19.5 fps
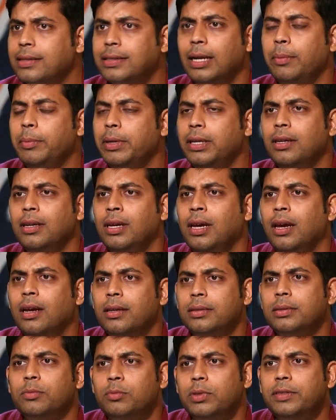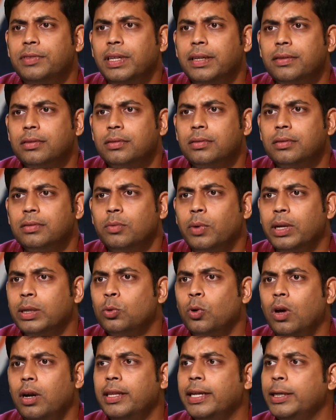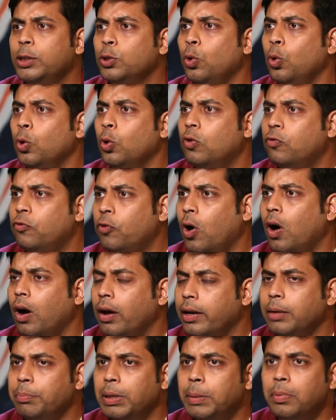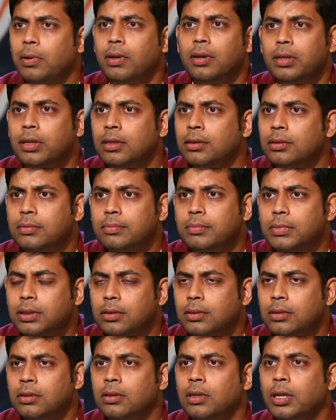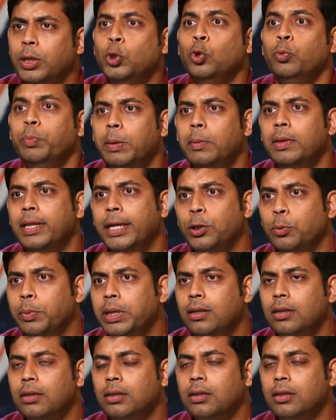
tell me if there's one quality that you look for in people, in new people that you meet.